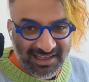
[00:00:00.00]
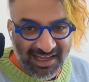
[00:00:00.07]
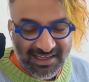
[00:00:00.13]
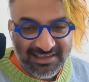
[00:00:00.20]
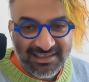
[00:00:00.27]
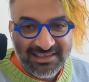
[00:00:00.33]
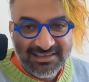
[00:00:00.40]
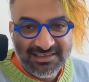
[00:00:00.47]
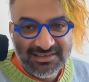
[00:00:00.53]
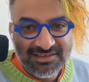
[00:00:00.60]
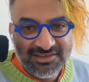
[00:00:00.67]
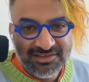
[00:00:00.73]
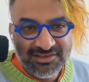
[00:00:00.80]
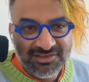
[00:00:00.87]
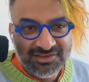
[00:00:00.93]
I think
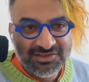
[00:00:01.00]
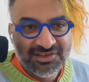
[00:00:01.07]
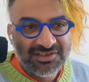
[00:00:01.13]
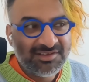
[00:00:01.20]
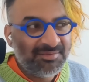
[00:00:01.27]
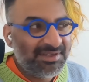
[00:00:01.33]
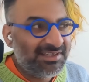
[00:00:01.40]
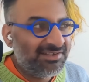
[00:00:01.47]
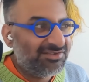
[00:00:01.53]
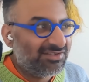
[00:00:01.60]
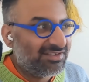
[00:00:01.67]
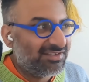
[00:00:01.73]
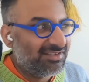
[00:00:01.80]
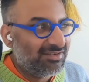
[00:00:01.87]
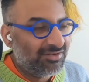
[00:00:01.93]
there's going to be
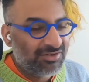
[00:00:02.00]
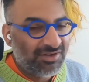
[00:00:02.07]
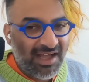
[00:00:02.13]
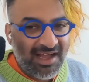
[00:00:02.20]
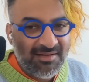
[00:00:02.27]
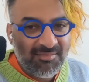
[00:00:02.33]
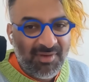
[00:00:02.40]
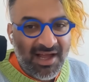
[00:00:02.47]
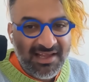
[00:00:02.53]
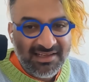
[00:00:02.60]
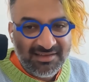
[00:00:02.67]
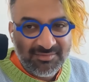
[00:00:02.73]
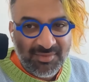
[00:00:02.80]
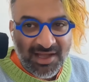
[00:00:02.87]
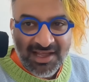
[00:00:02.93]

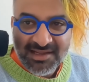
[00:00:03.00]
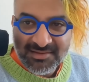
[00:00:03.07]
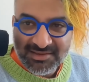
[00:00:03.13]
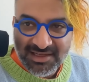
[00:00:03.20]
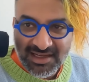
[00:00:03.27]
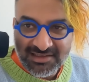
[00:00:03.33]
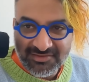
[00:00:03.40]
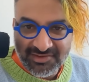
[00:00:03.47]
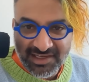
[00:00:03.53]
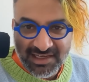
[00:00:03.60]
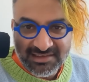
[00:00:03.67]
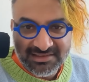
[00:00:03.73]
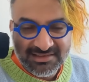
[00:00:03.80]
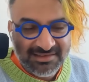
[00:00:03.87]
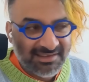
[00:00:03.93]
my kind of
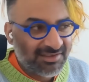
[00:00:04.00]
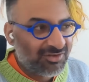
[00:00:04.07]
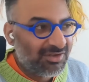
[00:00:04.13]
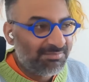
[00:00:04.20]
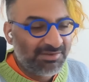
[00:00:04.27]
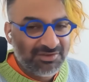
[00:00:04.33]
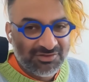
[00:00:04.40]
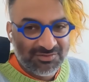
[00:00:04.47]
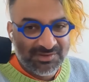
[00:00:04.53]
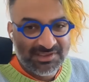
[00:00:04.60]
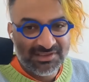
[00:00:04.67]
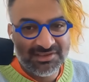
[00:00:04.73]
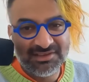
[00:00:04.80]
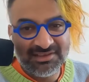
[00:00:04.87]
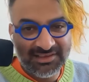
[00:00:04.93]
guess is like crypto is
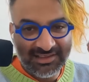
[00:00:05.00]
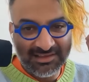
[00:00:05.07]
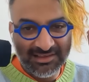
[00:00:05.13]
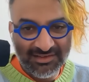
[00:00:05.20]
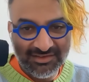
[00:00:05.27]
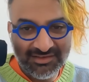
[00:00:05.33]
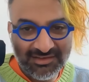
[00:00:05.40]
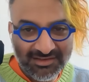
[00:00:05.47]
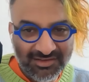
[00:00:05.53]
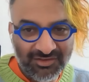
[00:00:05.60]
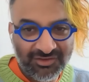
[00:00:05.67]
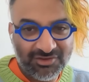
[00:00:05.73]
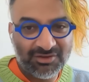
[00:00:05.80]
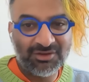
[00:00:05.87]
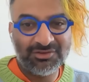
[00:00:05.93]
really good at like the
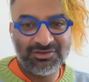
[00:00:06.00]
zero